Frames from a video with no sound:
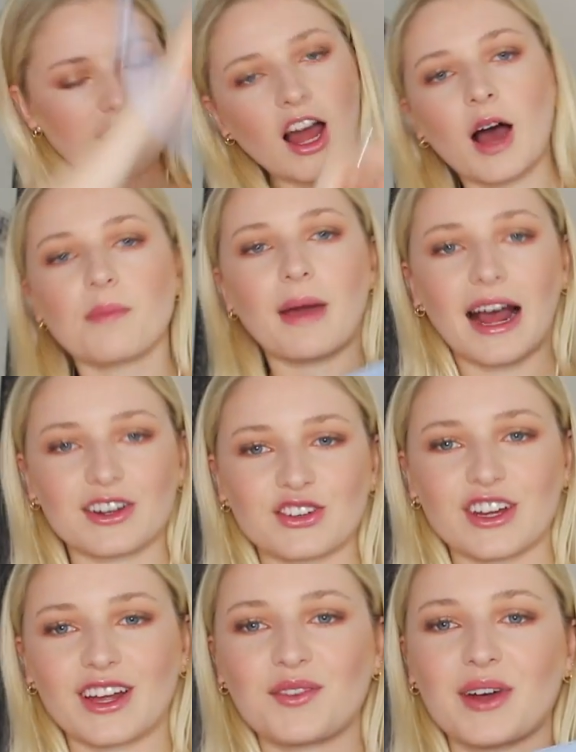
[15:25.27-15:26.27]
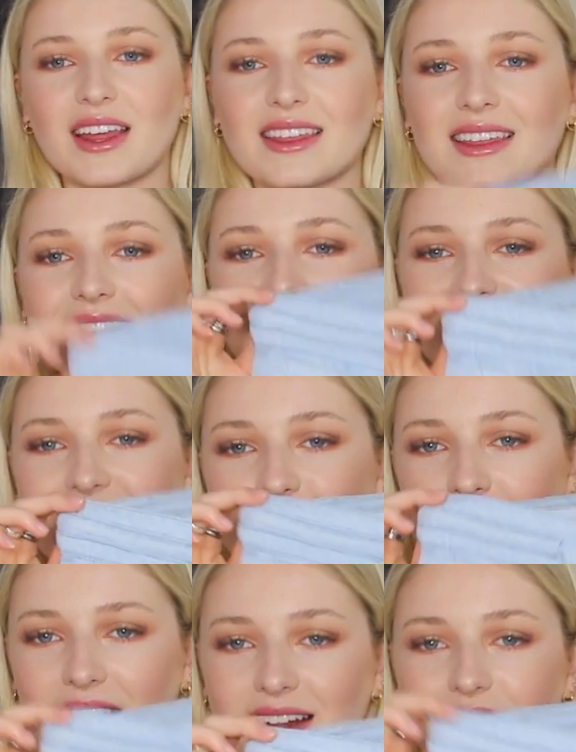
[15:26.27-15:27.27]
not matching, with these
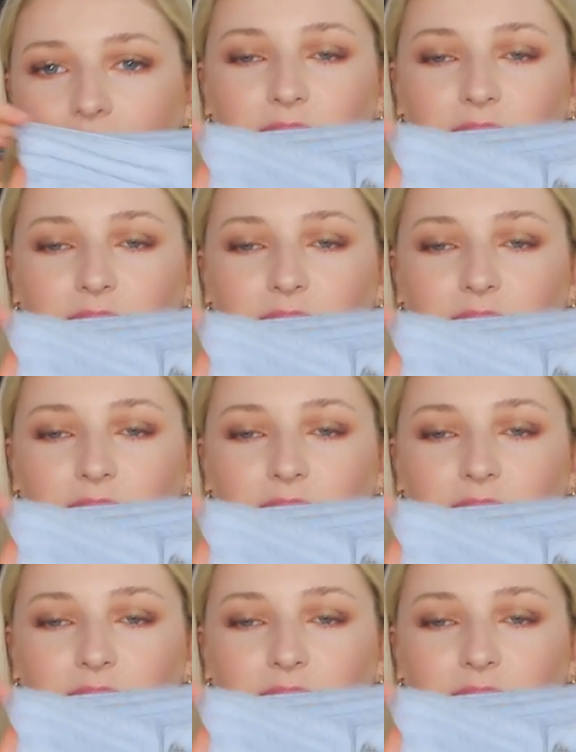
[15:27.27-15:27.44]
pants.